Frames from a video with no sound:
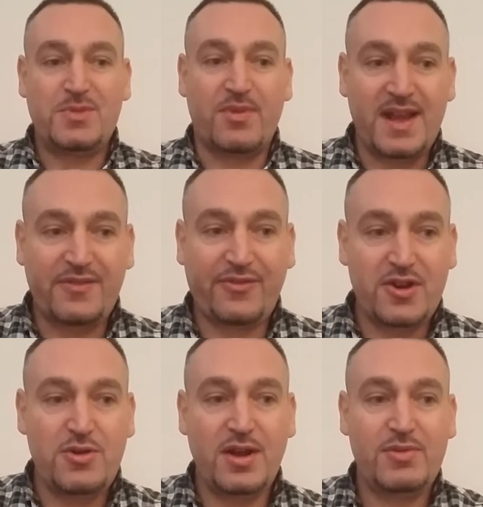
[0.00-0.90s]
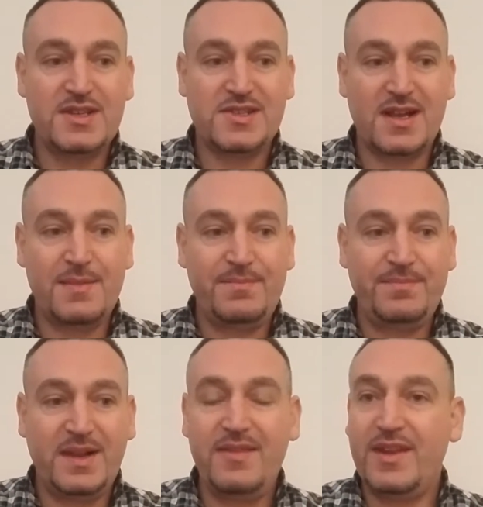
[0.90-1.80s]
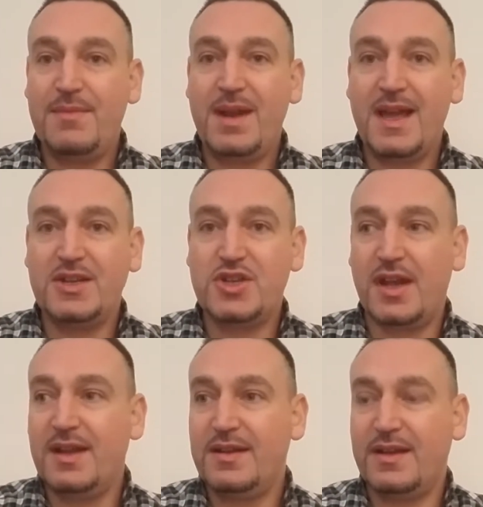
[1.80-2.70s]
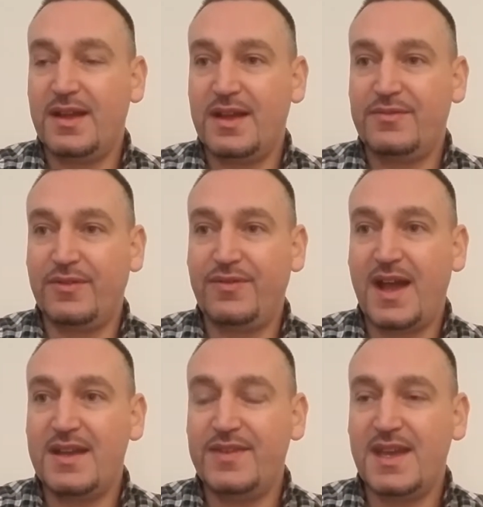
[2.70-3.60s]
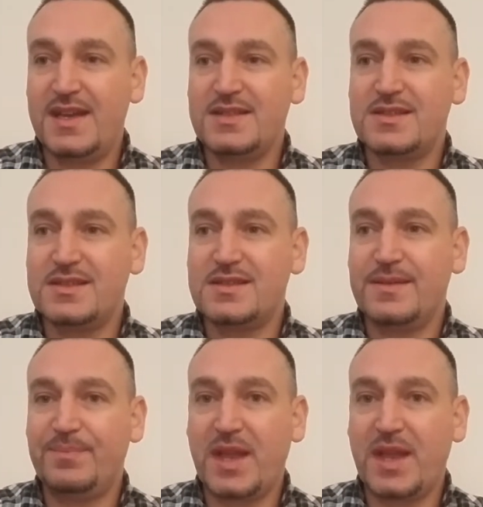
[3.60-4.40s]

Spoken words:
breakthrough was living in Malaysia for 5 years.